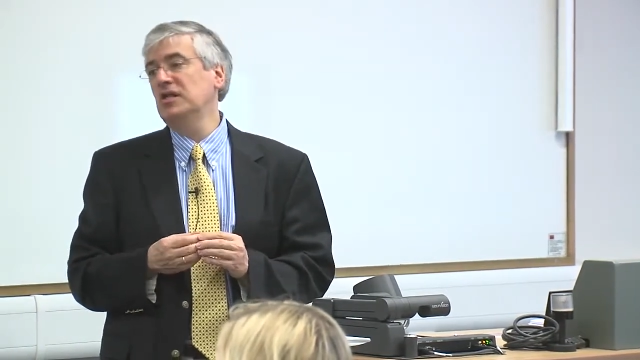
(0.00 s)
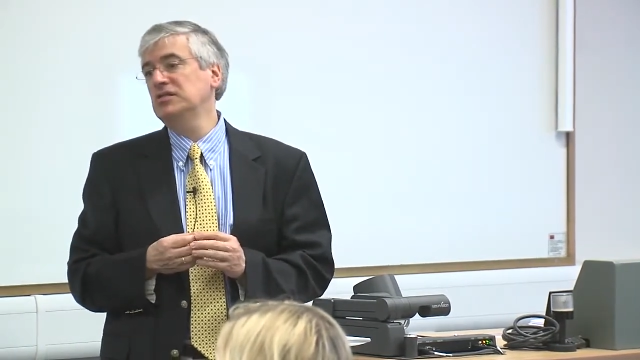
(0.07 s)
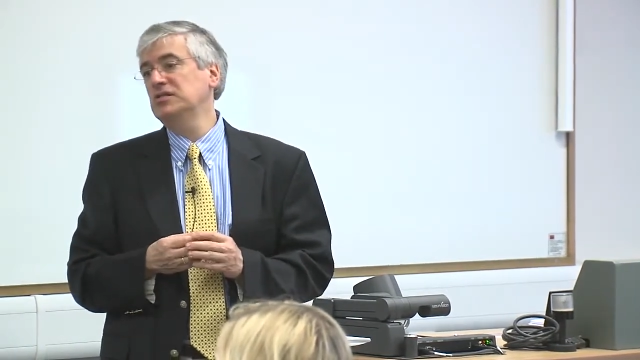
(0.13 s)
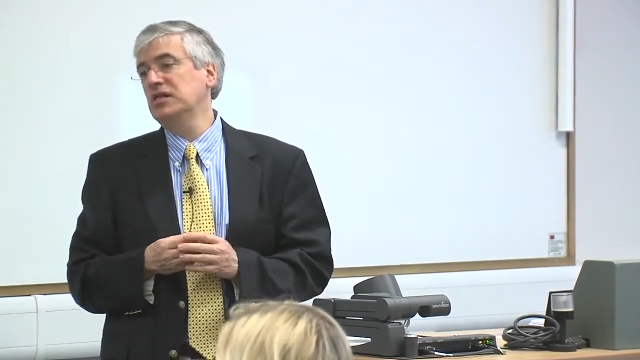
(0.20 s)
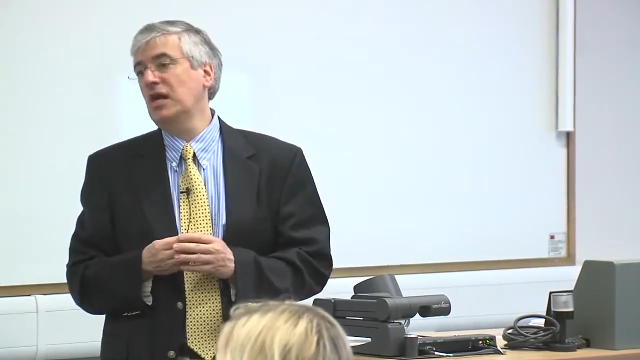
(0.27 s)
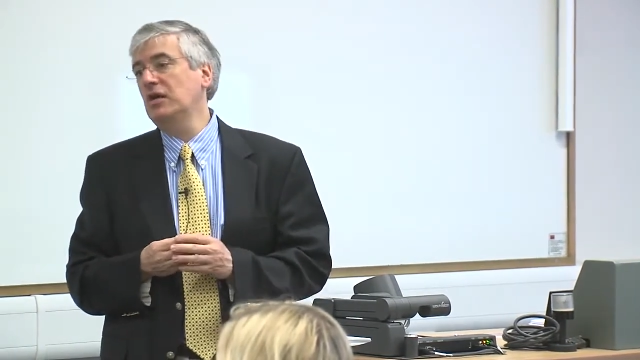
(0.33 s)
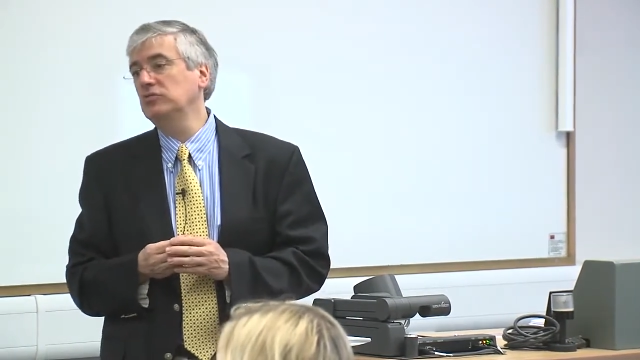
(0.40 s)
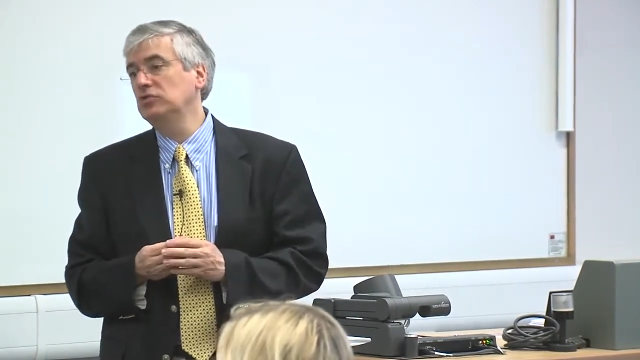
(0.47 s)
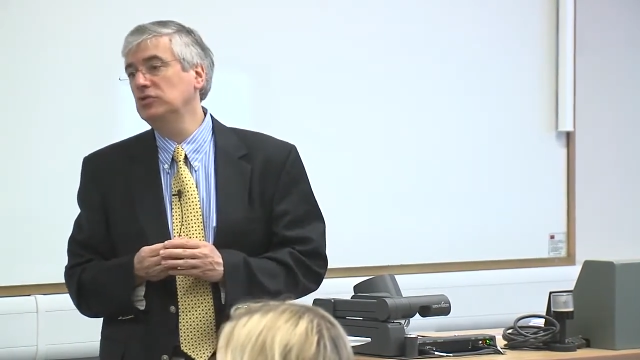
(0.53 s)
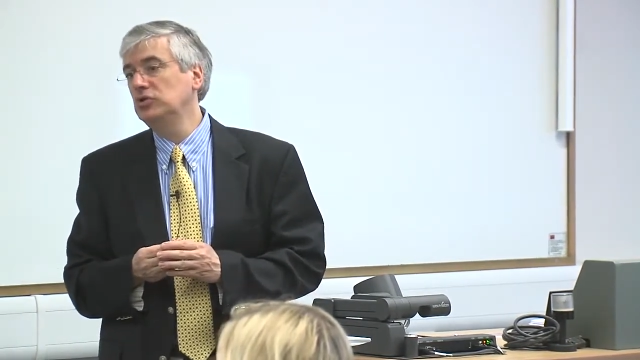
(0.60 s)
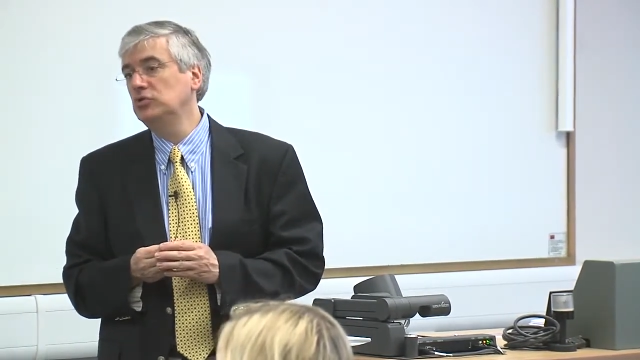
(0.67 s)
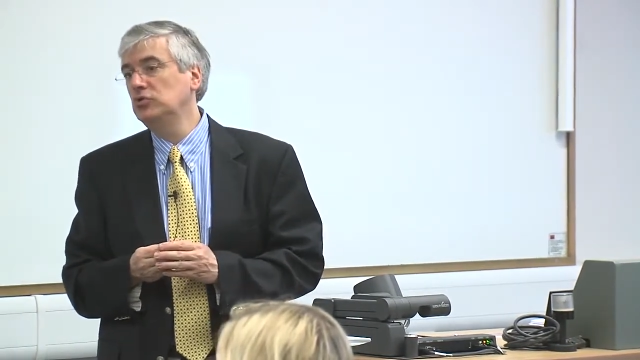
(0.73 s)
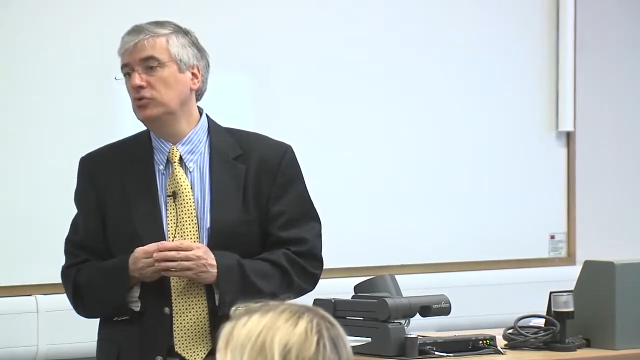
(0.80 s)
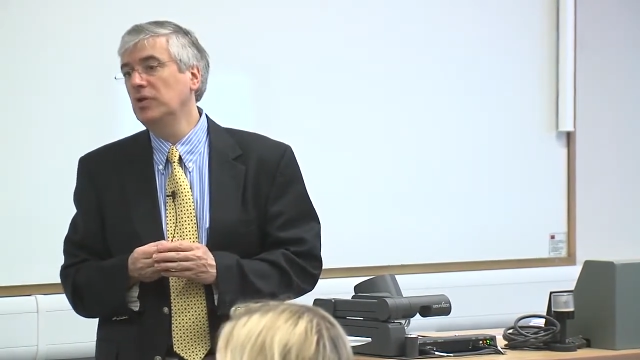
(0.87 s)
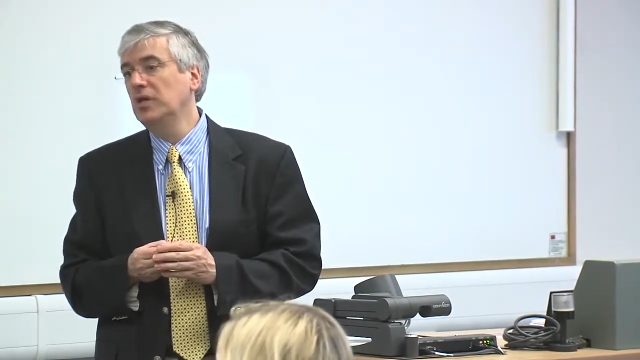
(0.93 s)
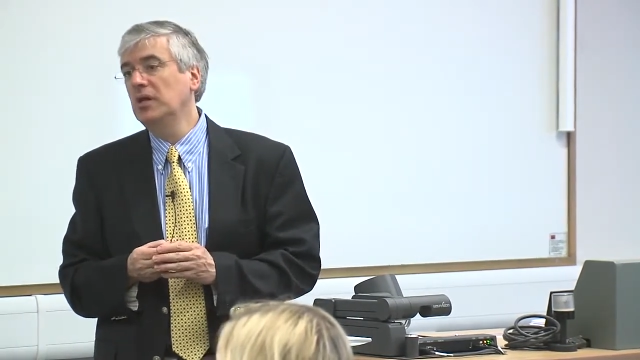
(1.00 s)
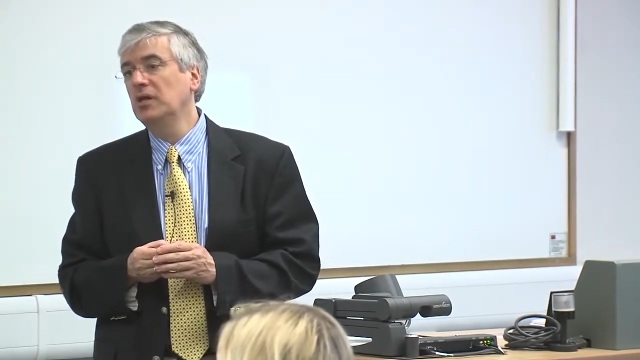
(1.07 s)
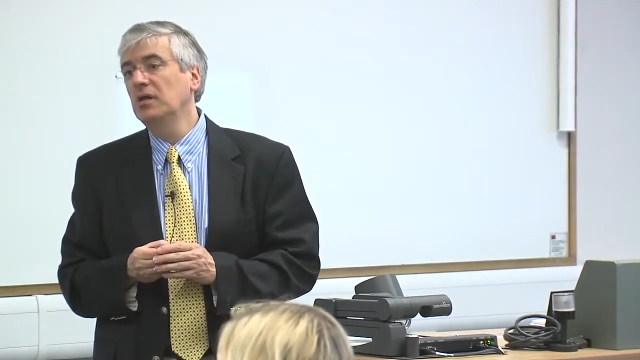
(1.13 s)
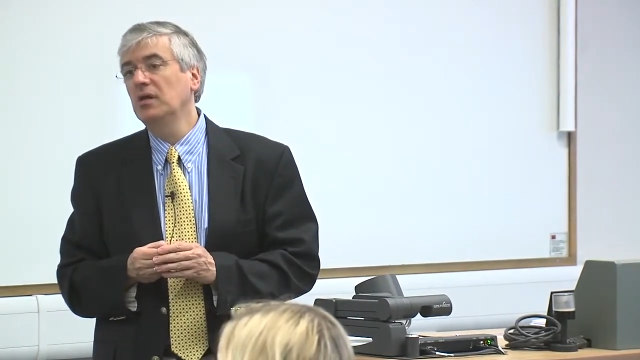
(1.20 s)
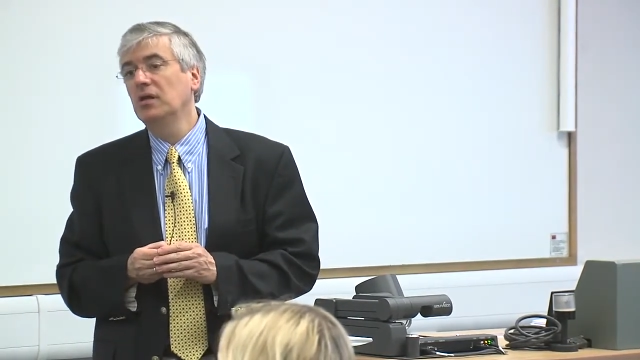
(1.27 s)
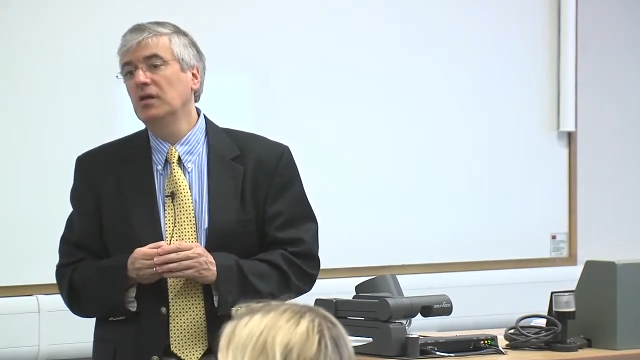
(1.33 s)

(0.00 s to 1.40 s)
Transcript: runs counter to the